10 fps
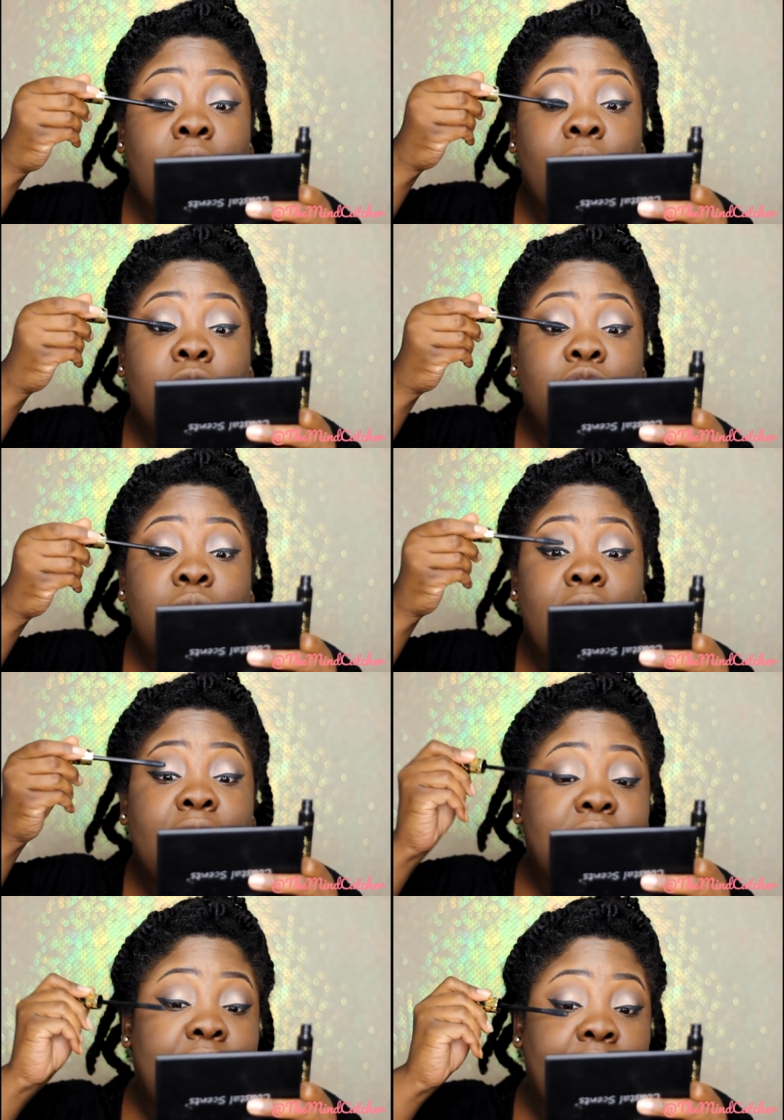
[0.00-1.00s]
How did you
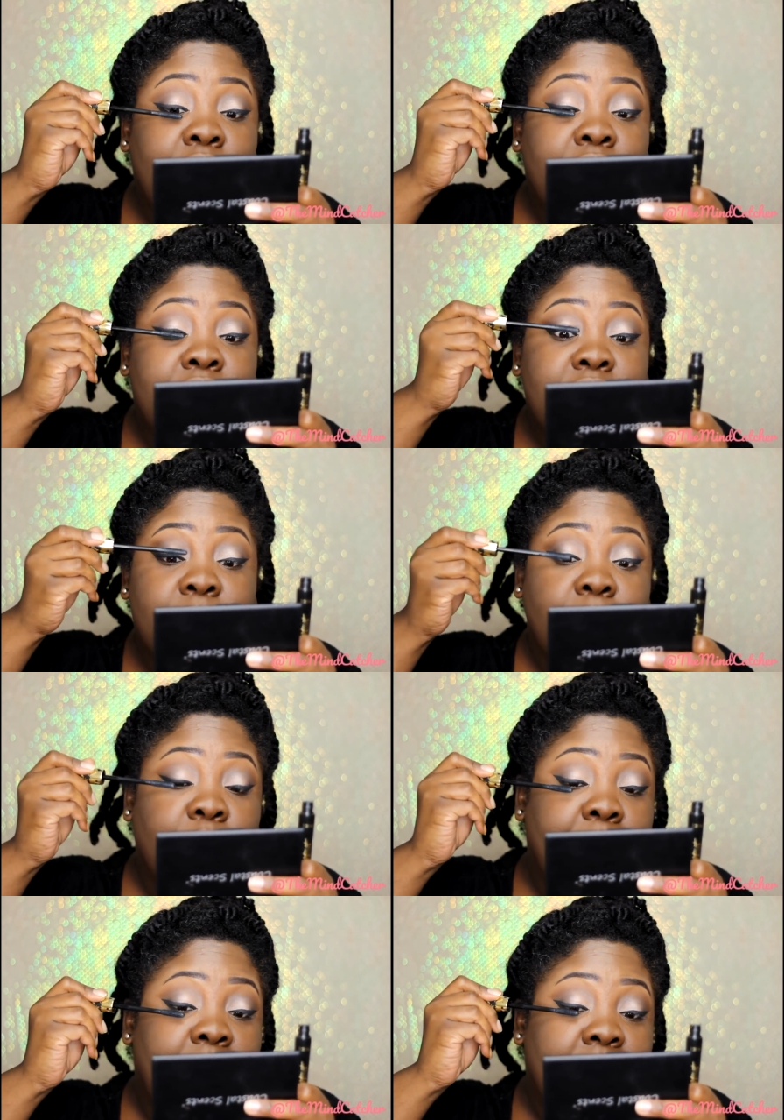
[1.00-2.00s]
guys like your
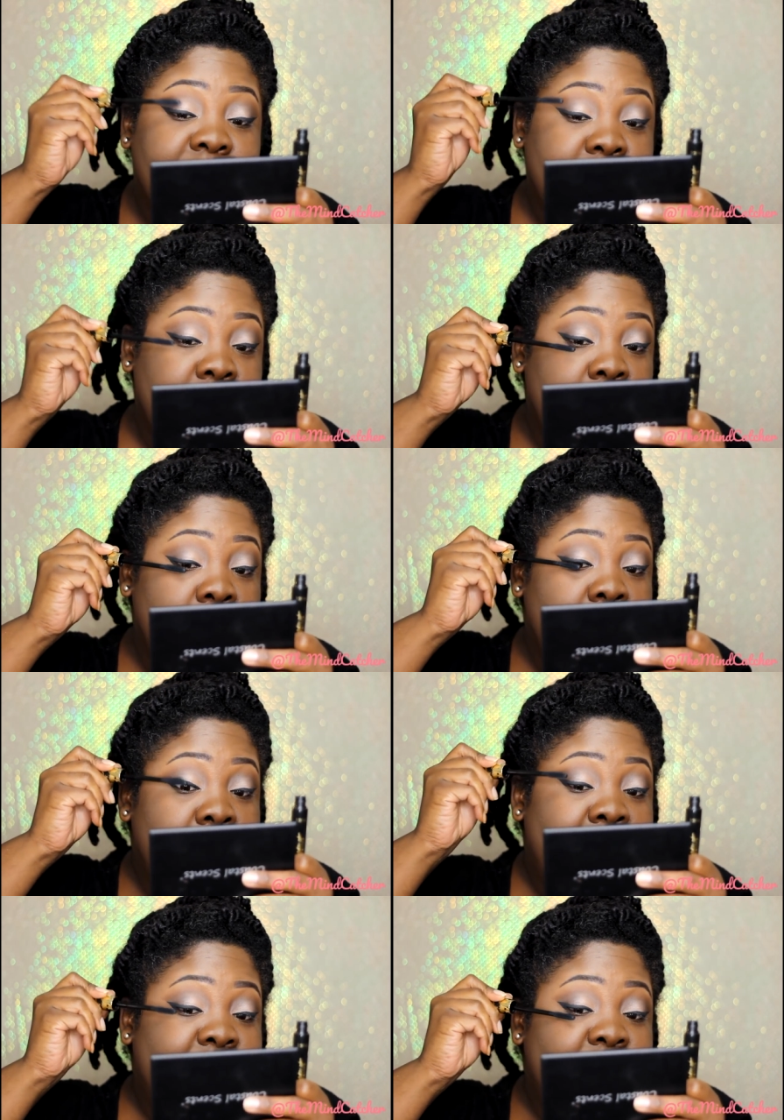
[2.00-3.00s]
December box?
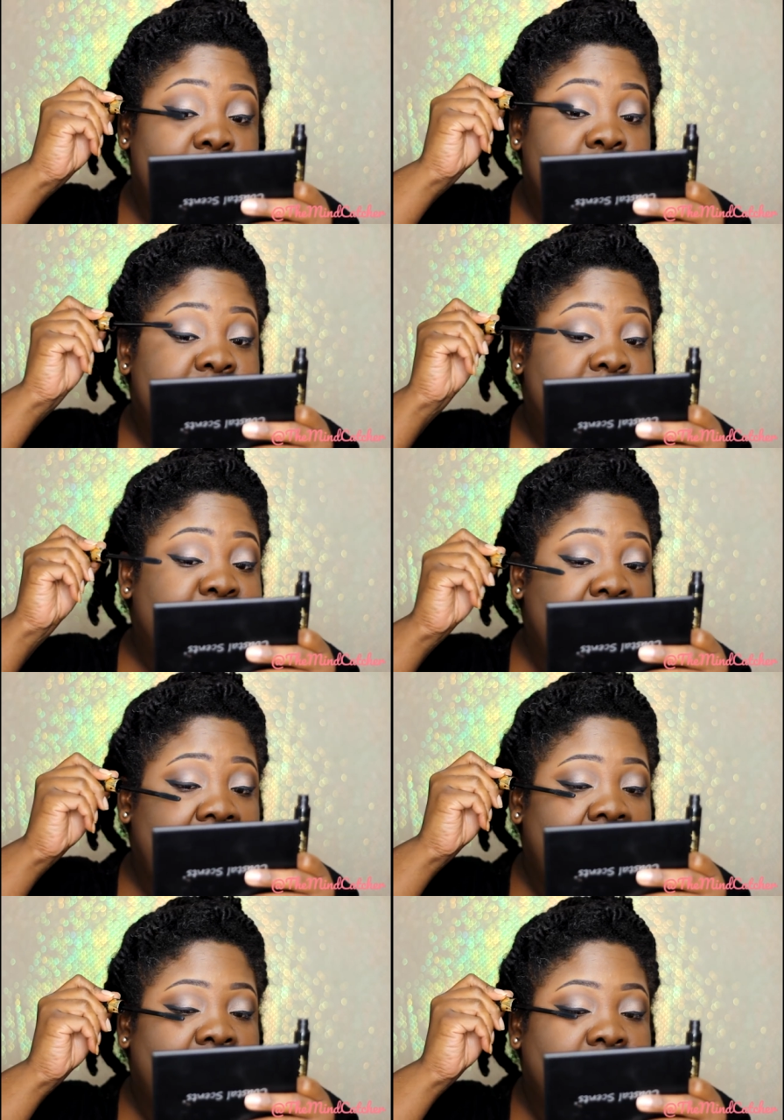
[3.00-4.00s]
I thought it was
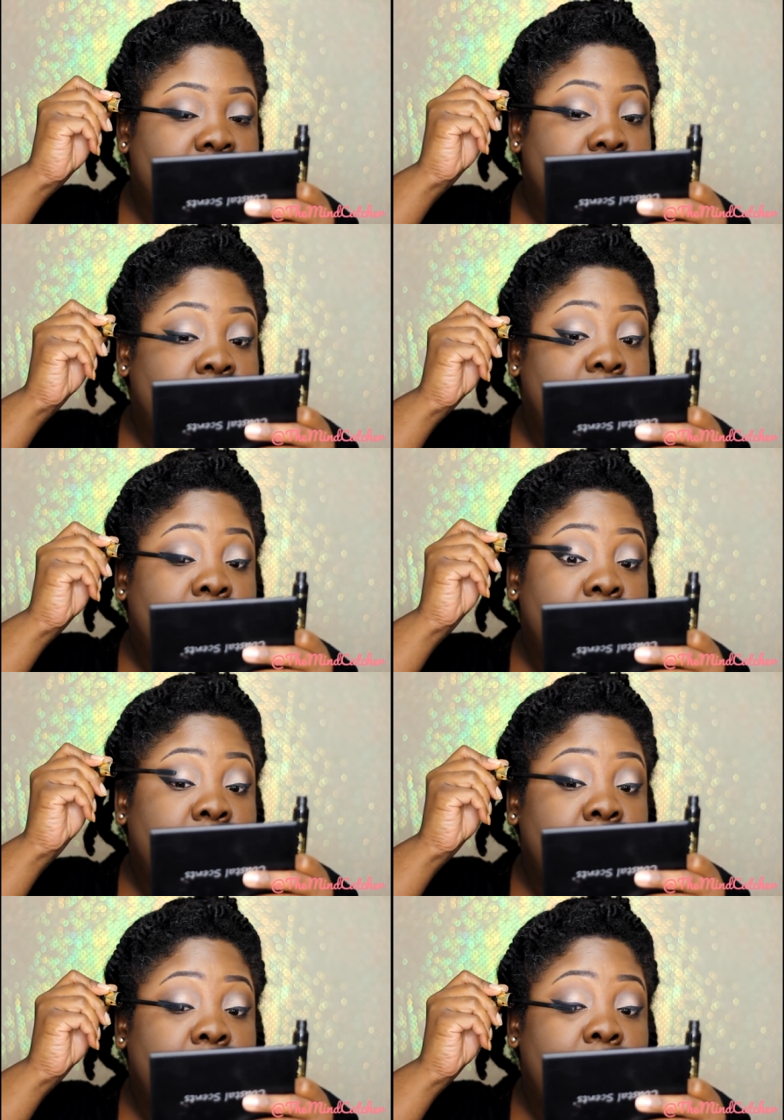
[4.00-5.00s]
meh.
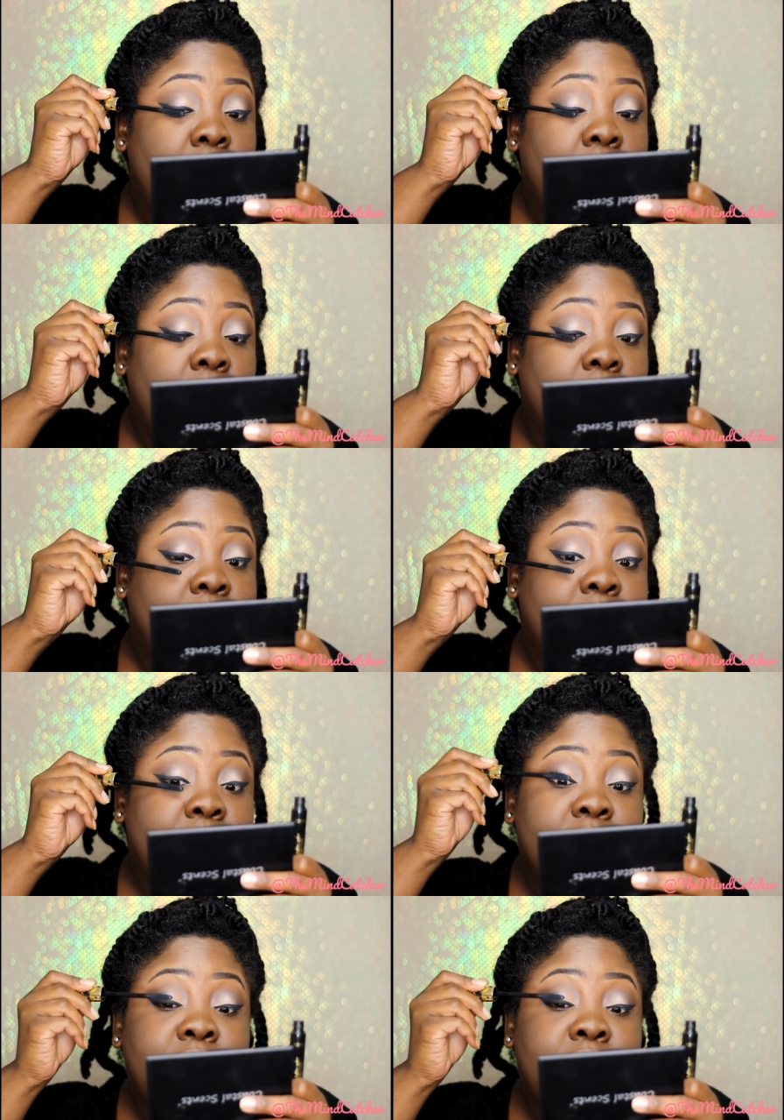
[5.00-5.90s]
No.